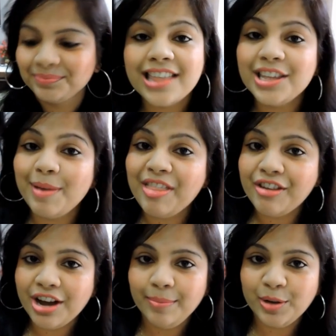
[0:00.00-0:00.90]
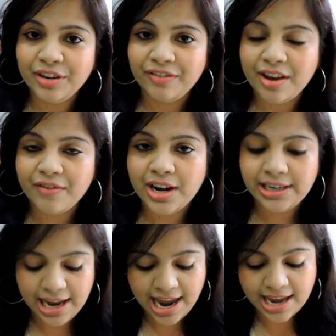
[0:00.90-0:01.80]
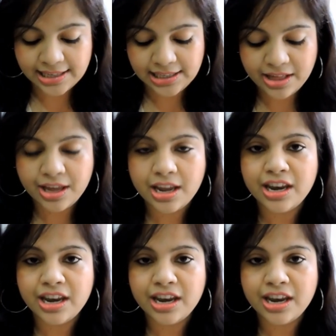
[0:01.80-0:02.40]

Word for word: and then my third beauty favorite is the